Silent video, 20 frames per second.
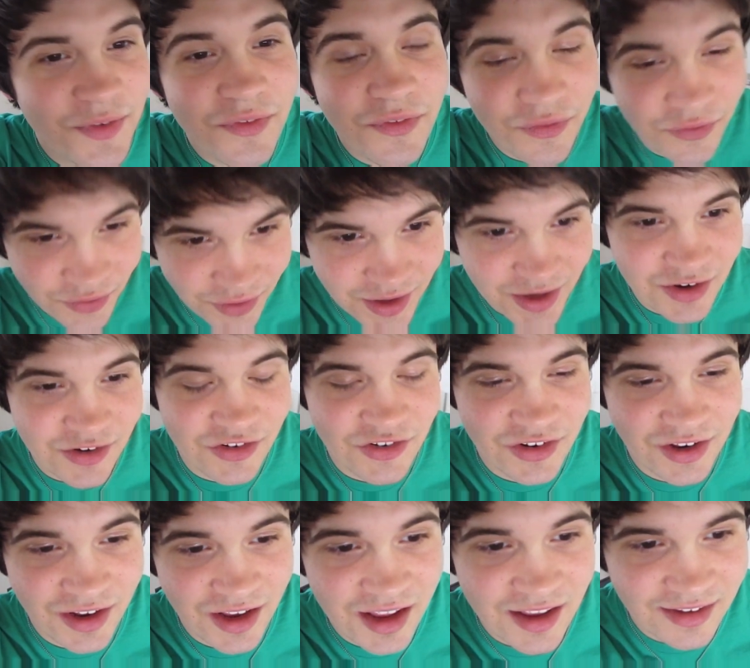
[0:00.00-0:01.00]

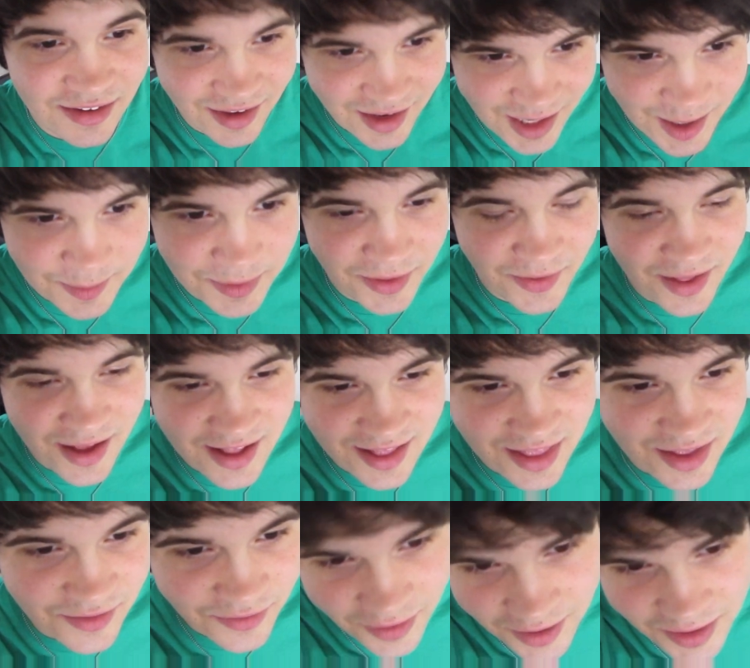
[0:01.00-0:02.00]
finished setting up the
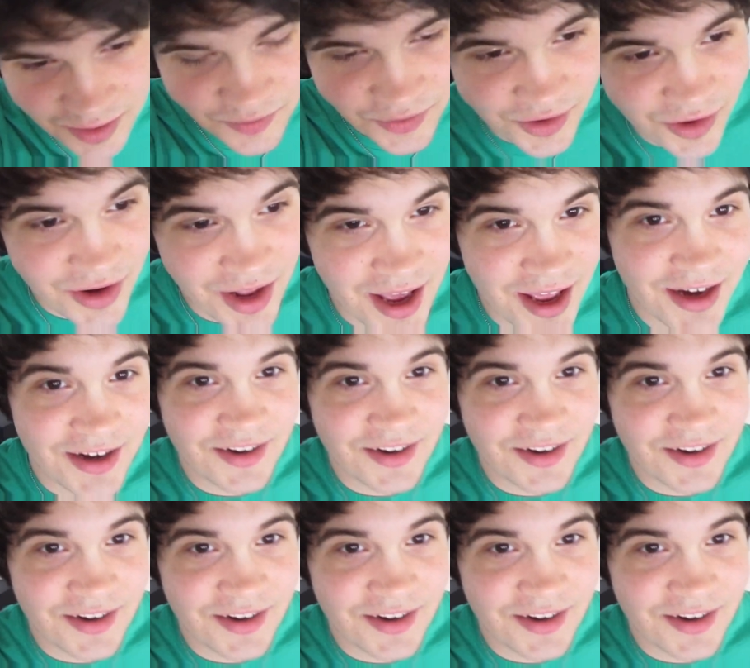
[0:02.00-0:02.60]
lights. I finally figured out how